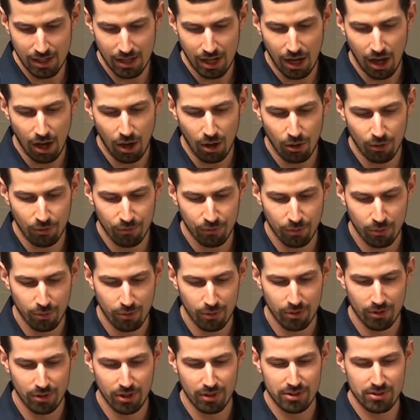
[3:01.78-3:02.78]
all
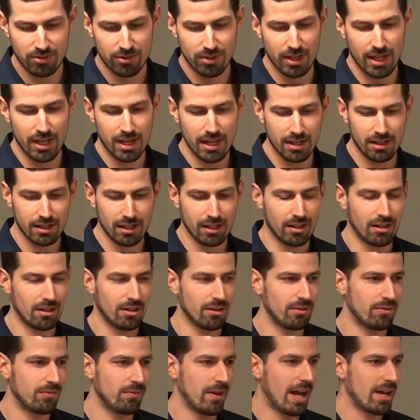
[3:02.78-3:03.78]
for the sake
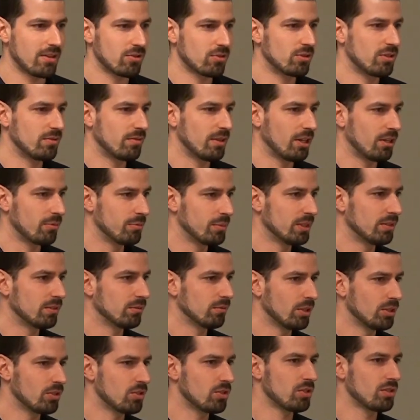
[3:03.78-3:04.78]
of faster development,
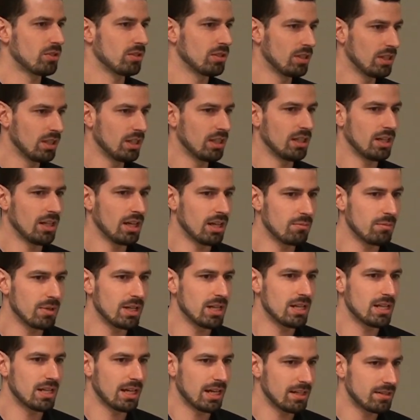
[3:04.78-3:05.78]
which in
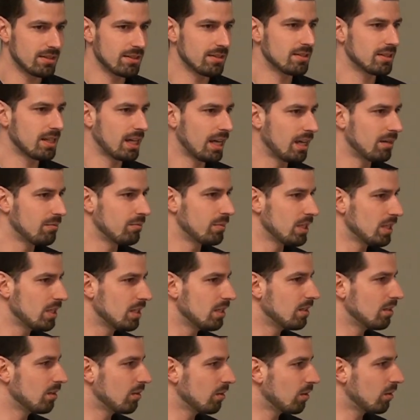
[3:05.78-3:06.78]
many cases can
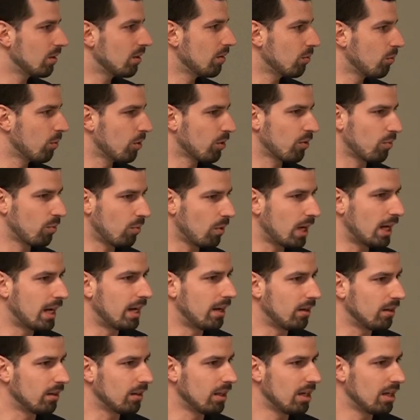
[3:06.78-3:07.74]
be worthwhile.